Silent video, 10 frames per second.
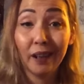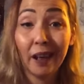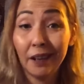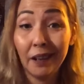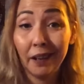
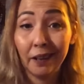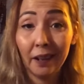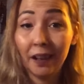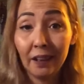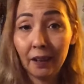a dick.
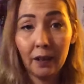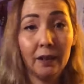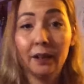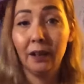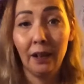A dick
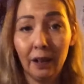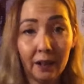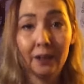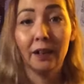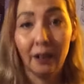is a dick
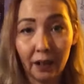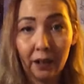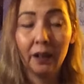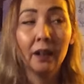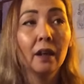is a
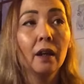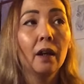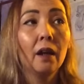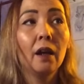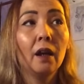dick.
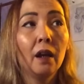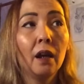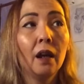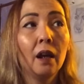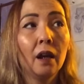
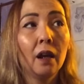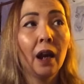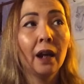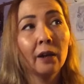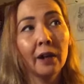
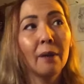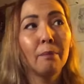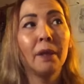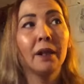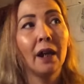I gotta
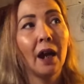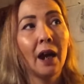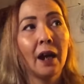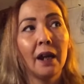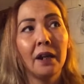admit,
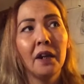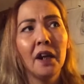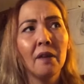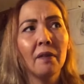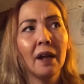I
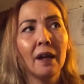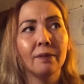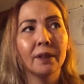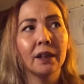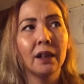never
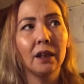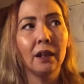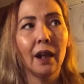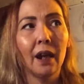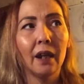have seen
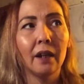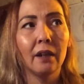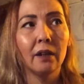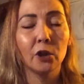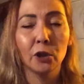
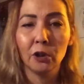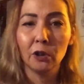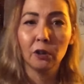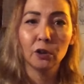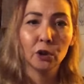an
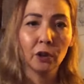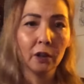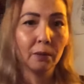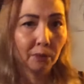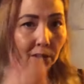
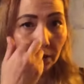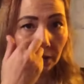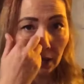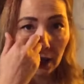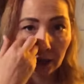
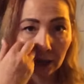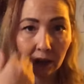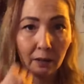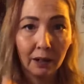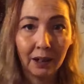circumcised
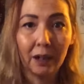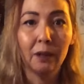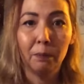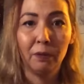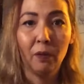
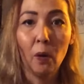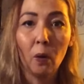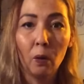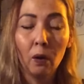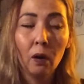dick
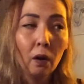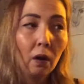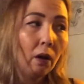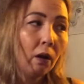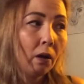before.
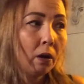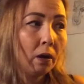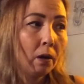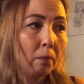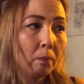
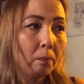I